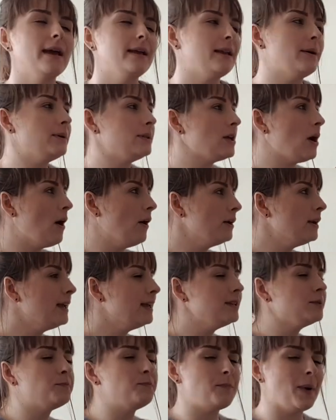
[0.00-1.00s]
Now, it's on
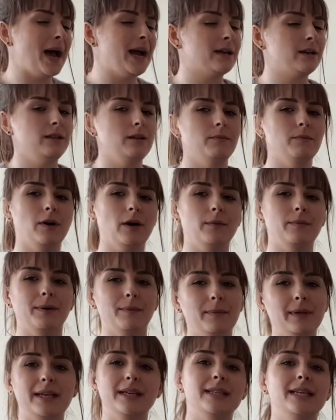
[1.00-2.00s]
his back at the
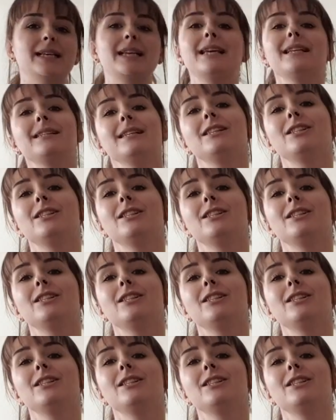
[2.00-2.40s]
moment because he needs